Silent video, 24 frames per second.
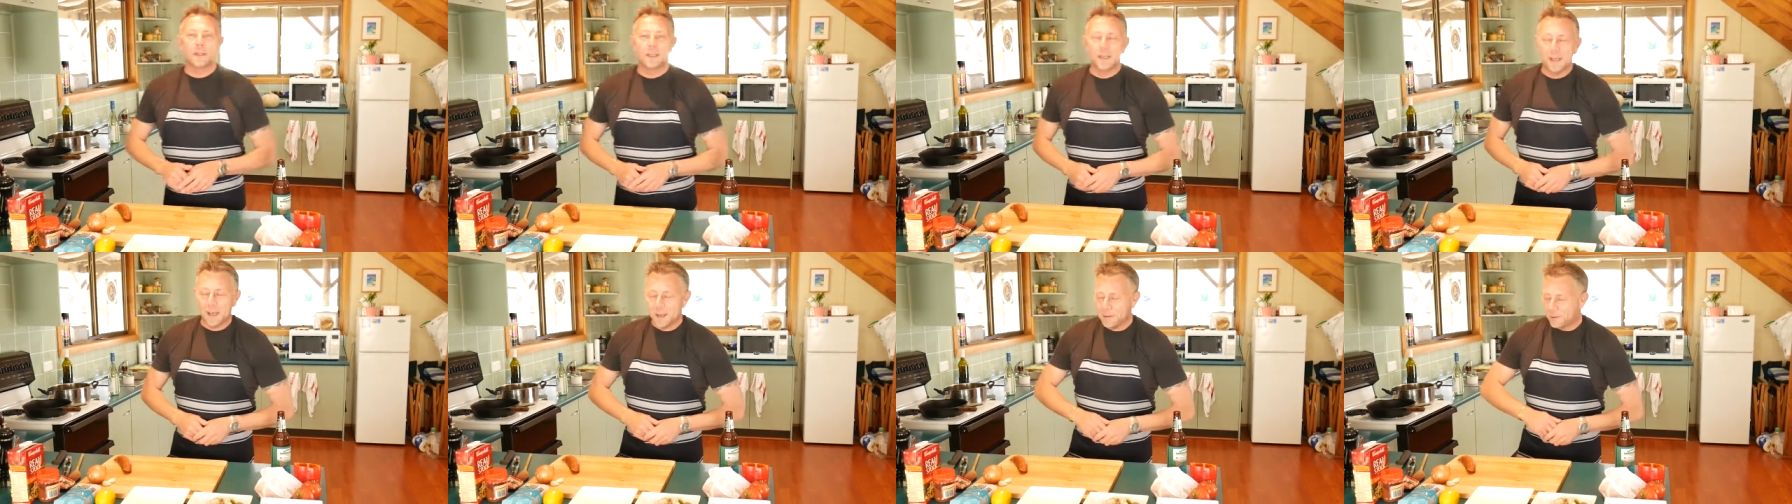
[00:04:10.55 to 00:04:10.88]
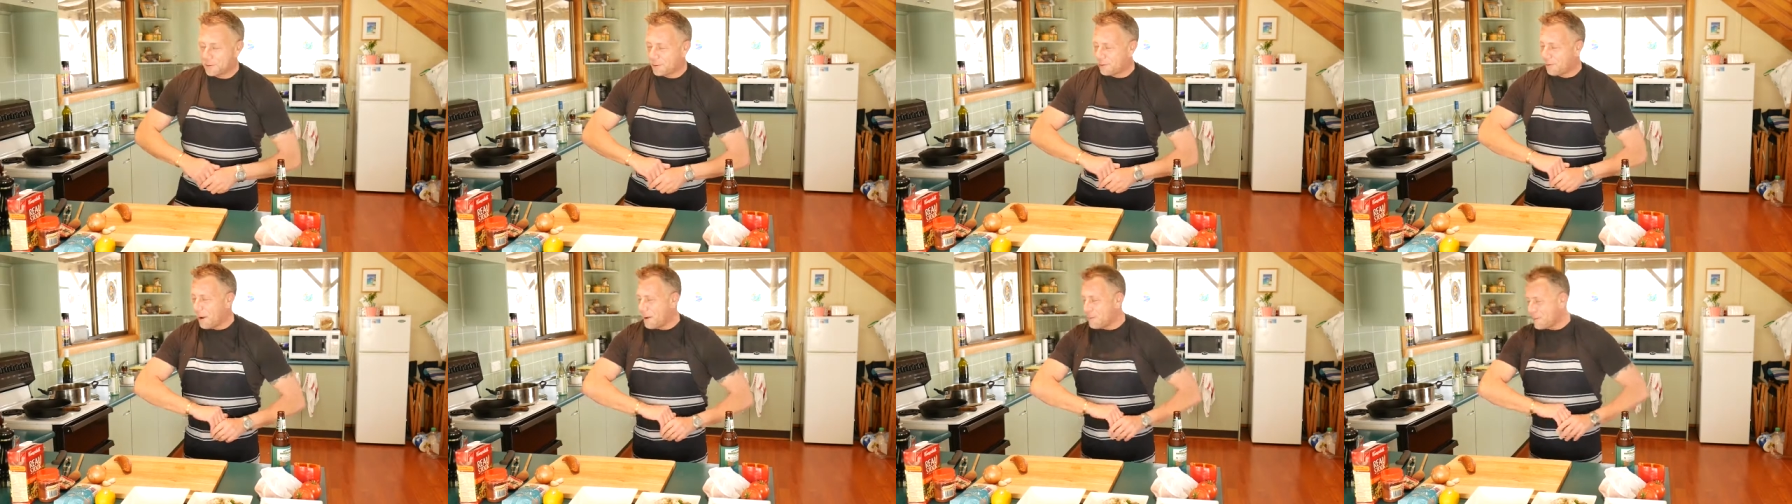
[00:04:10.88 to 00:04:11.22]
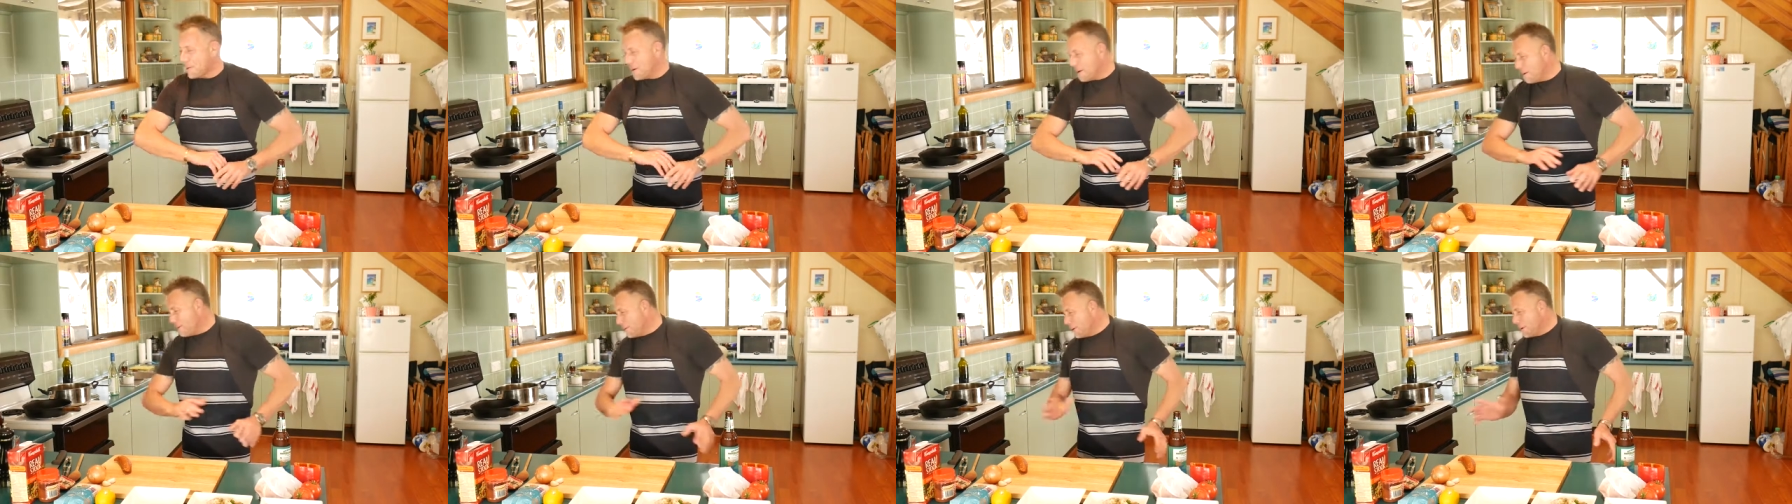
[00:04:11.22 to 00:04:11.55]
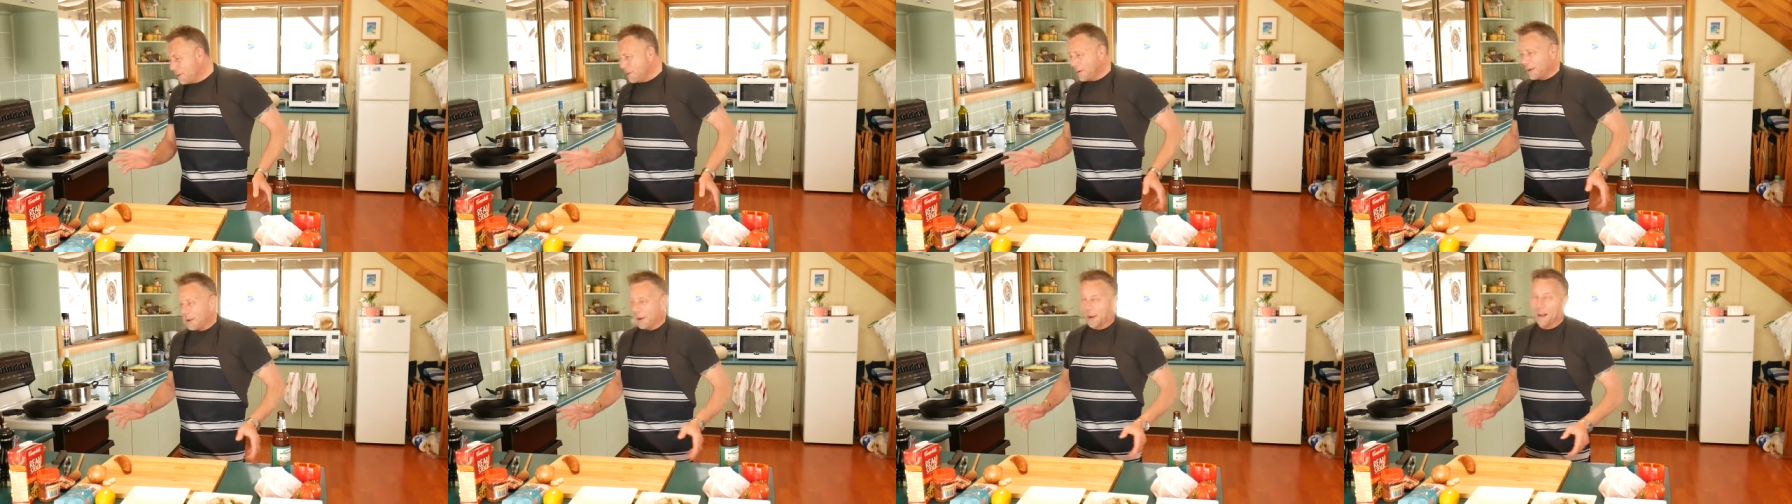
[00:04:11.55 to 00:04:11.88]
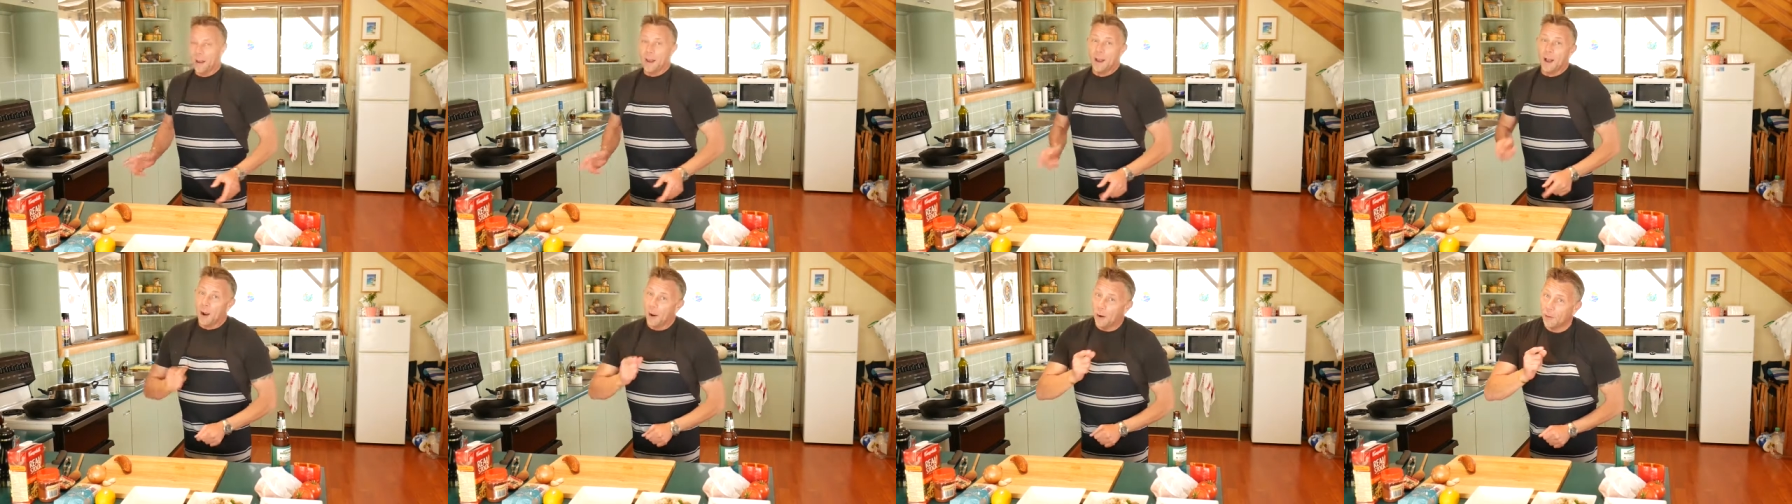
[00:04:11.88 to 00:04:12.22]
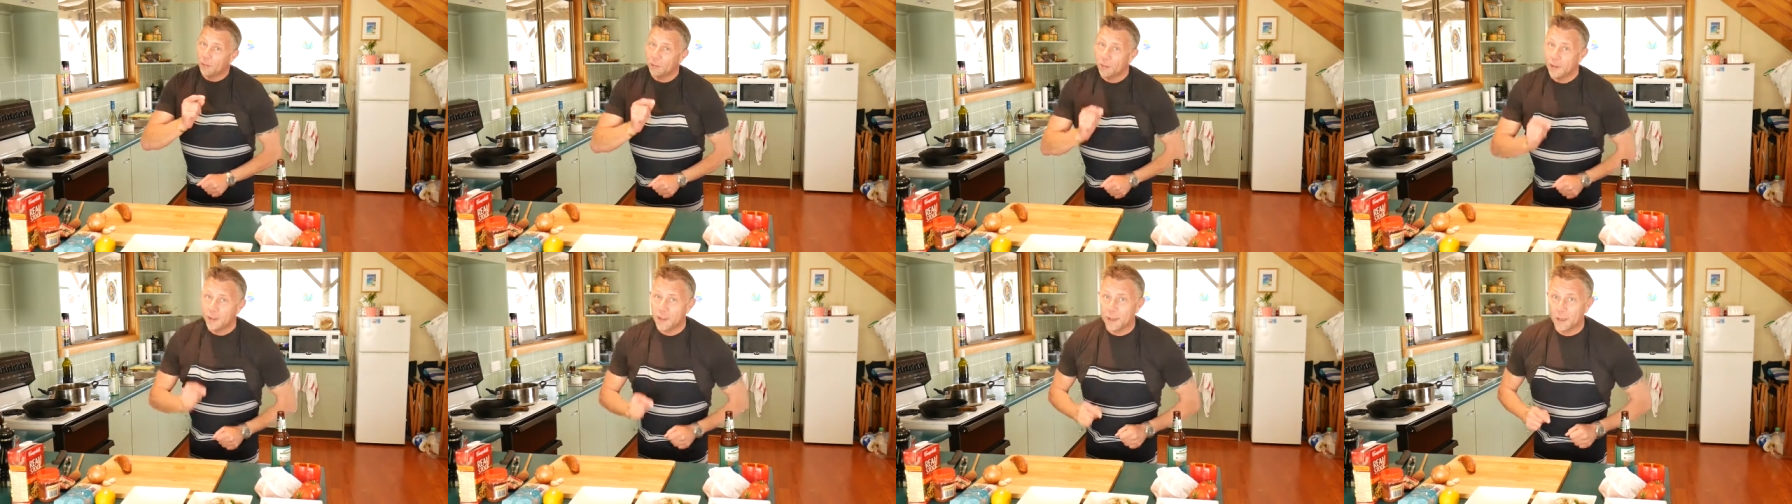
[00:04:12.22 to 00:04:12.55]
He had crap everywhere. I
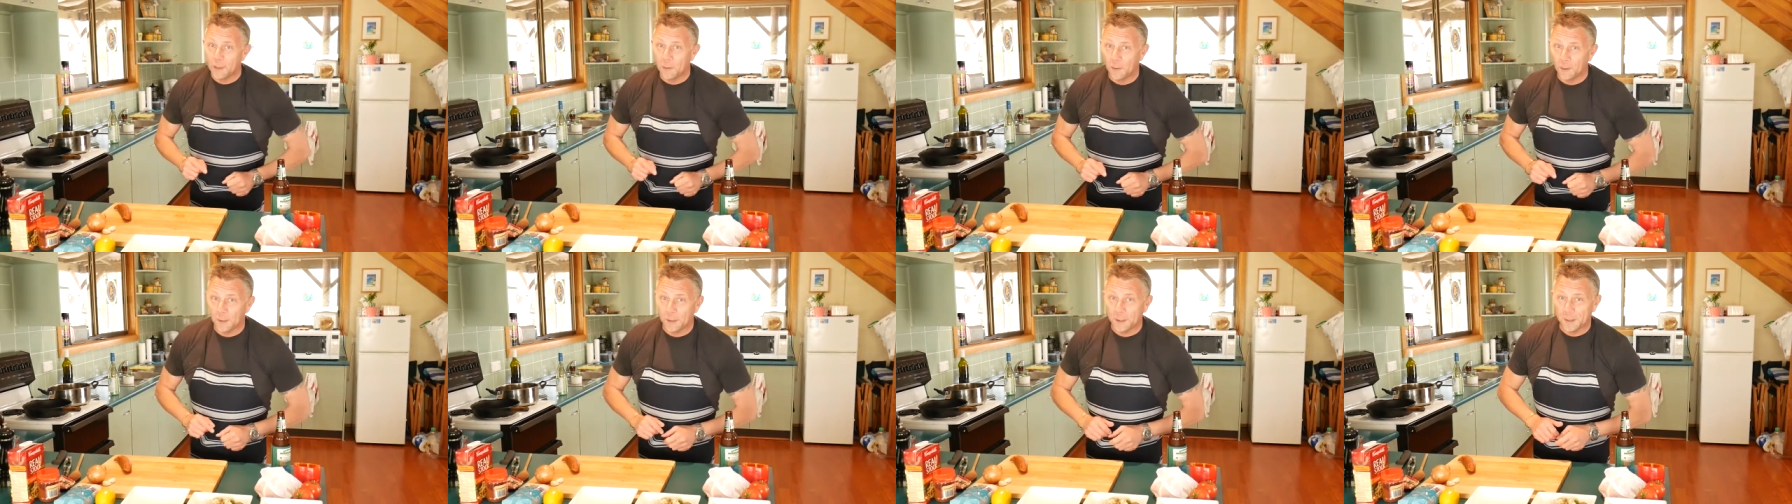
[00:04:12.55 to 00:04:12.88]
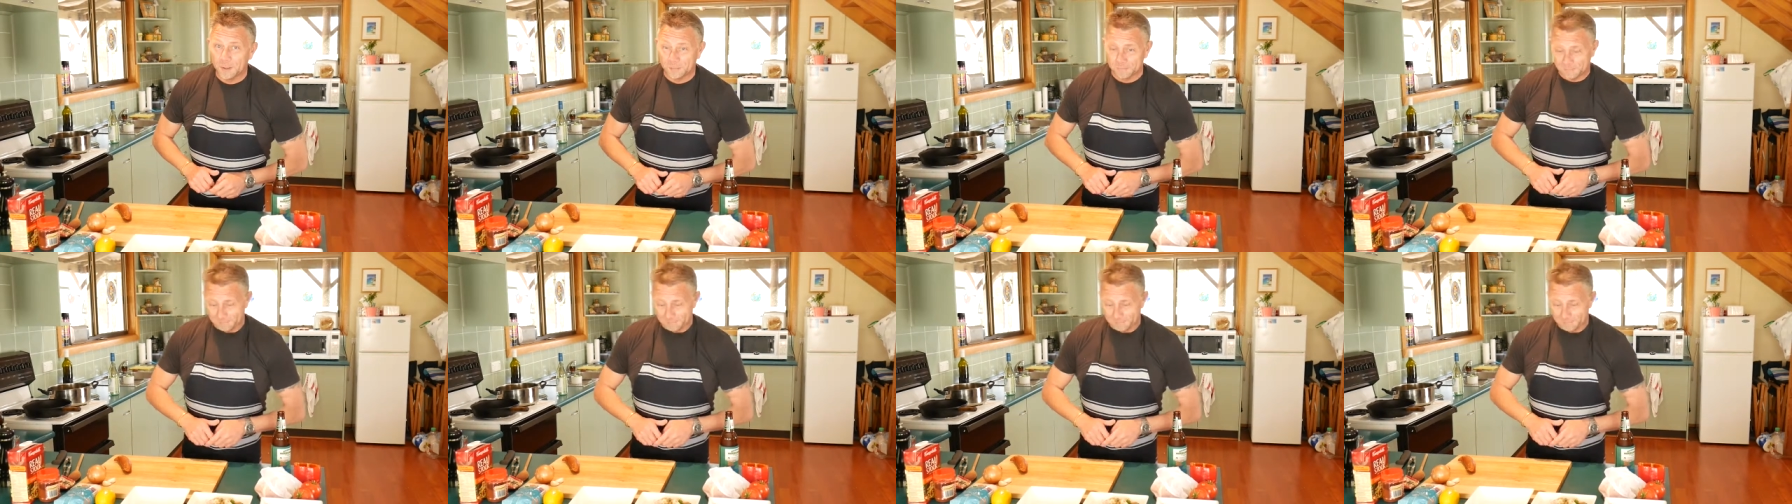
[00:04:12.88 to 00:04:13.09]
think he got in.